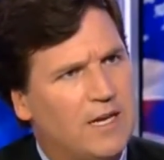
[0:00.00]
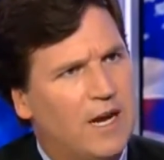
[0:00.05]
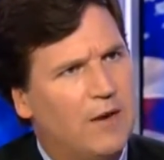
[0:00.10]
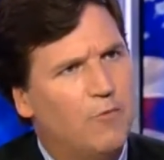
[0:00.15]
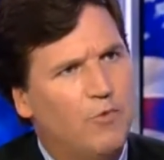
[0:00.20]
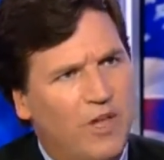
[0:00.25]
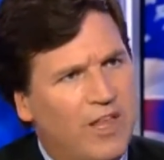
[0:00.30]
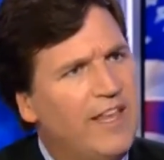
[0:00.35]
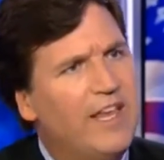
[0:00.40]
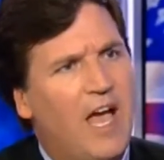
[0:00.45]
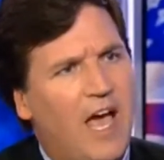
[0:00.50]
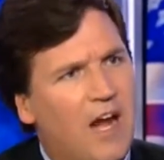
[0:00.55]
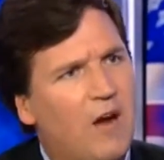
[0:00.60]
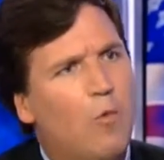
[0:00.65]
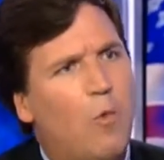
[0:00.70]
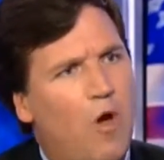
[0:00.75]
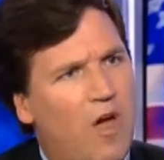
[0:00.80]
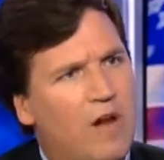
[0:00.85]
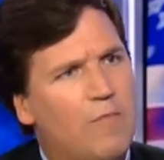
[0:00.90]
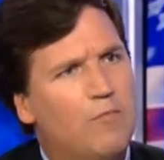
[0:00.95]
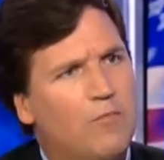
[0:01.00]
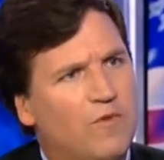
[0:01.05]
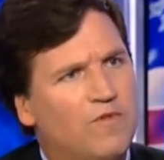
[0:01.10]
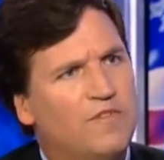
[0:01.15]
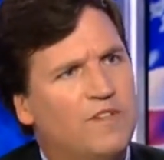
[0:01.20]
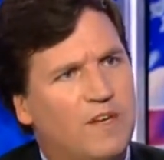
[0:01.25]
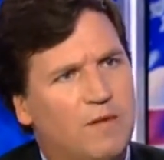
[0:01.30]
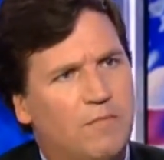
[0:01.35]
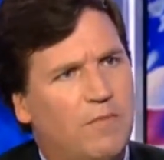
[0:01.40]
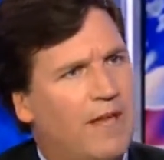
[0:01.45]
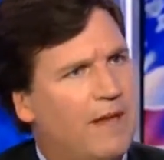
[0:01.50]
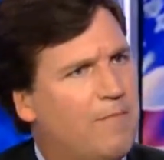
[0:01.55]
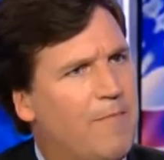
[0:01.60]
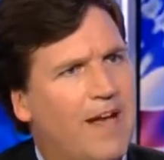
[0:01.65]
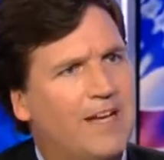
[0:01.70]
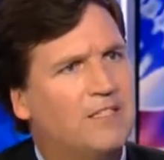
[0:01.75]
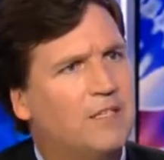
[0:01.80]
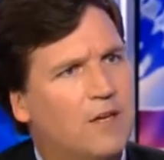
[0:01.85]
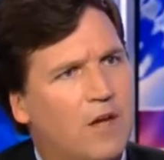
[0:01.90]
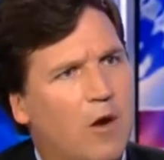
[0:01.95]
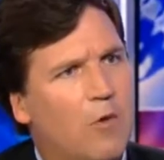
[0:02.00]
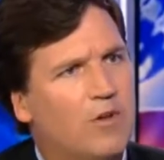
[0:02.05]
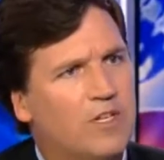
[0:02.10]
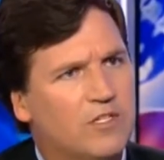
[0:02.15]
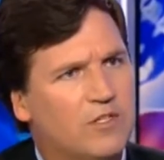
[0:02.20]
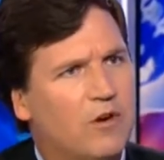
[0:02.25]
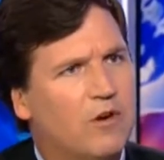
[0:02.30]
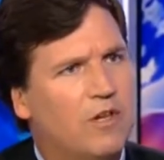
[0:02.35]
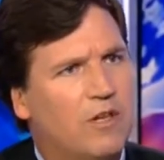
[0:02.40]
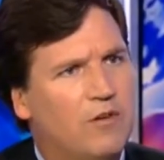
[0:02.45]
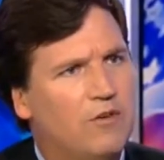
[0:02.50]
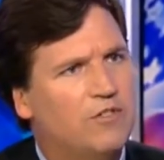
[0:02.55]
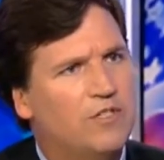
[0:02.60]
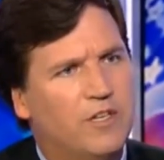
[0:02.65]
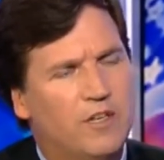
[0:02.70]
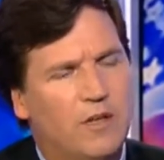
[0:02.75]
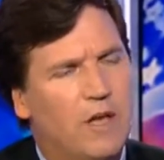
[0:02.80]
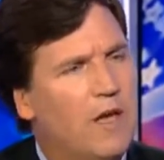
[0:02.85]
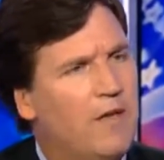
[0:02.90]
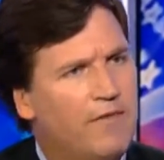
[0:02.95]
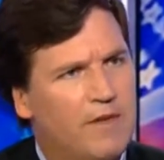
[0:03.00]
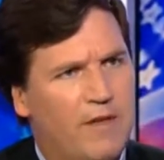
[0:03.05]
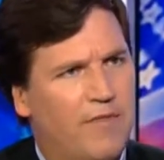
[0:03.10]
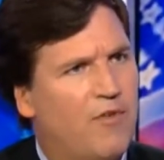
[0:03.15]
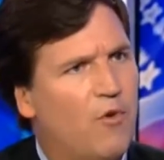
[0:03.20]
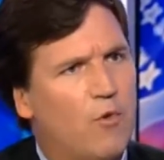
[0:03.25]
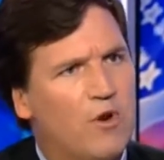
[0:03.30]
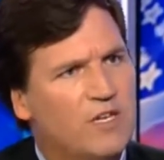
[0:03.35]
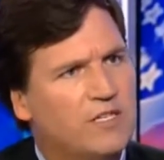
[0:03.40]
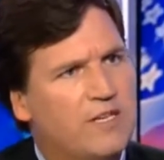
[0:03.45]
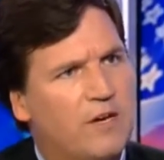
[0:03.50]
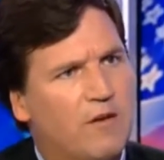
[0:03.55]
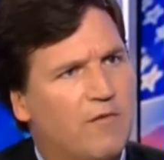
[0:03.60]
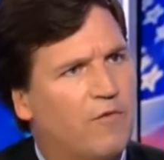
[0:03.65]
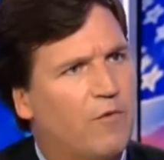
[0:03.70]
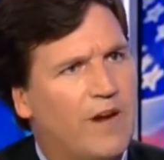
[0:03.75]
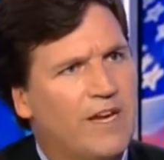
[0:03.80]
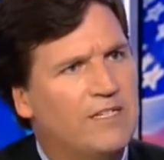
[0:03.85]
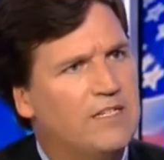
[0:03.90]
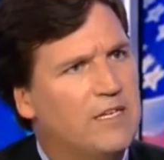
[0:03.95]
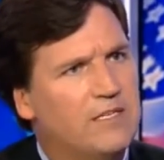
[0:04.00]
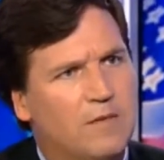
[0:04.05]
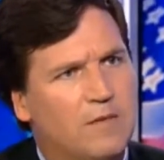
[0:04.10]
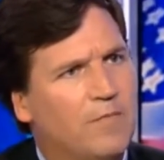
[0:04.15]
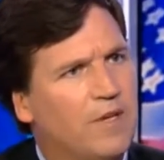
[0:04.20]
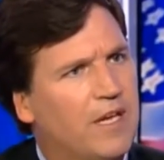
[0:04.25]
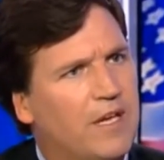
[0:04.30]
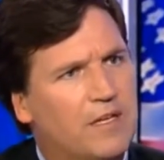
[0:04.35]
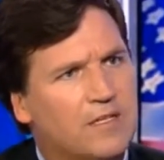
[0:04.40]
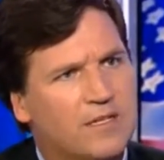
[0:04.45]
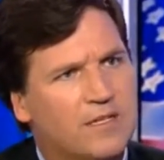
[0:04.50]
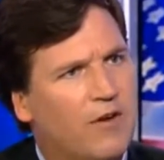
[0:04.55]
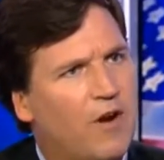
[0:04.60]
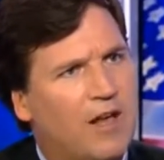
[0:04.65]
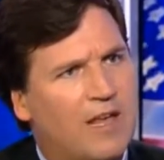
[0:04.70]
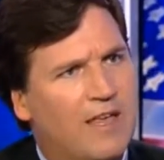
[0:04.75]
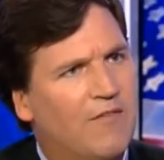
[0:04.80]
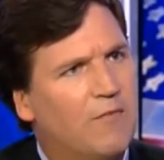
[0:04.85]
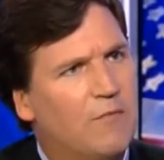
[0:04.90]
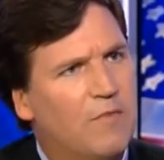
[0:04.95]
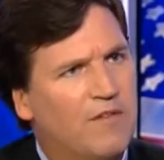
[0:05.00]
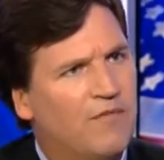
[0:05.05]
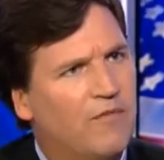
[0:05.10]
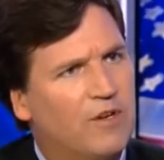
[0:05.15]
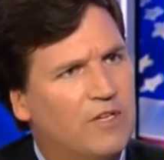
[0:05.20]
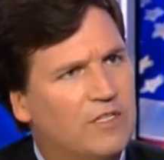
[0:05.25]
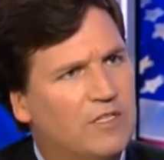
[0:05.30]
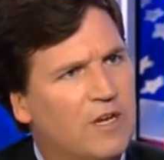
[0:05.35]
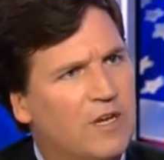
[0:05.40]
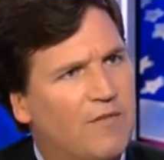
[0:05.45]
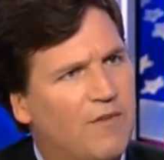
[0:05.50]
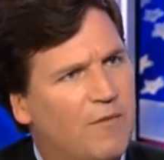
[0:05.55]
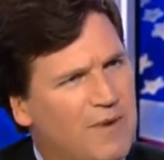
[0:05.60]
I really kind of want to move to like Mexico and start accusing the authorities there of racism because they're not giving me free stuff.